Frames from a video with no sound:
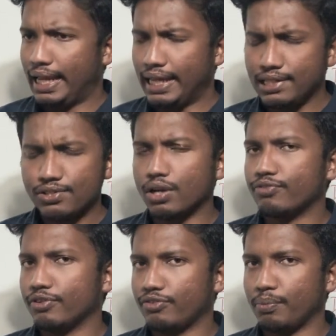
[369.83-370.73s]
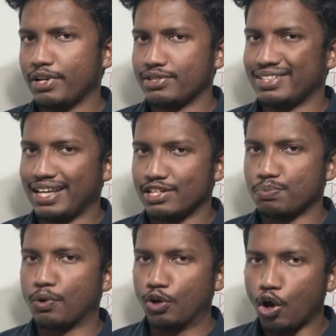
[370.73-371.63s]
Any sort of inflammation that is
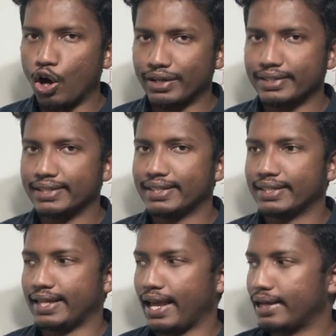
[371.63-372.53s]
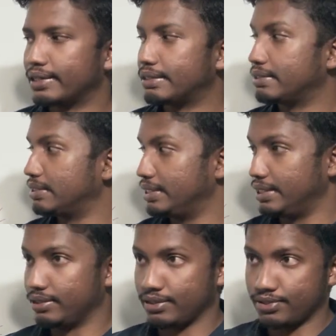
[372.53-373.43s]
prolonged can
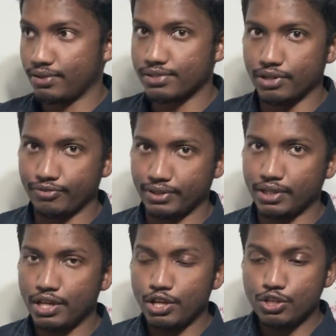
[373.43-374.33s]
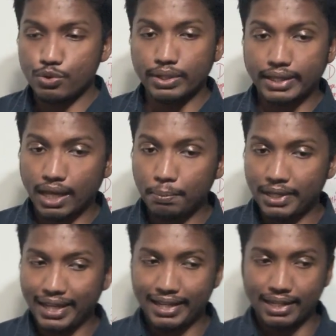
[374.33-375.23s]
increase the risk of it. So it can
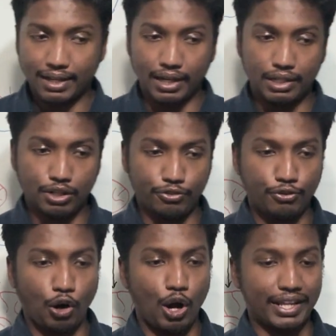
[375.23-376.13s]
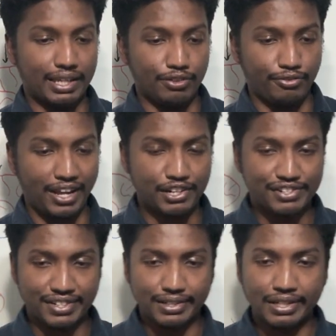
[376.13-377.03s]
be any kind of chronic
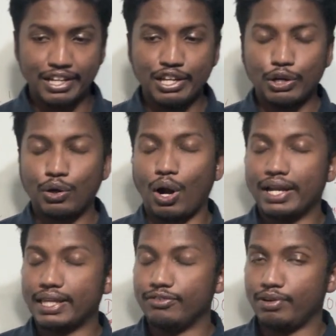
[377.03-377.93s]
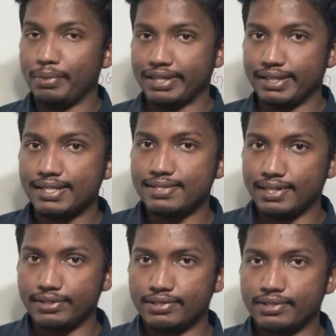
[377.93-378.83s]
infection, chronic inflammatory
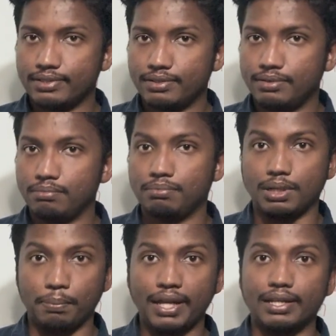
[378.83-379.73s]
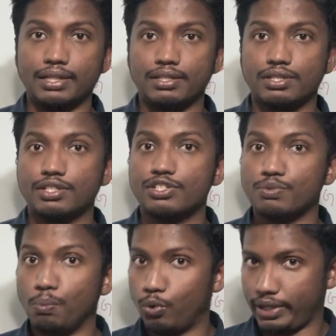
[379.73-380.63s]
disease, but mainly
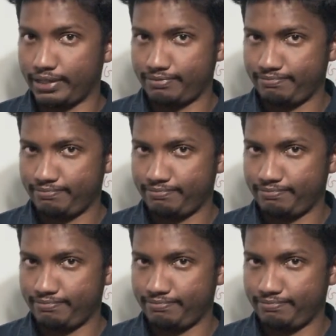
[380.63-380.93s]
smoking.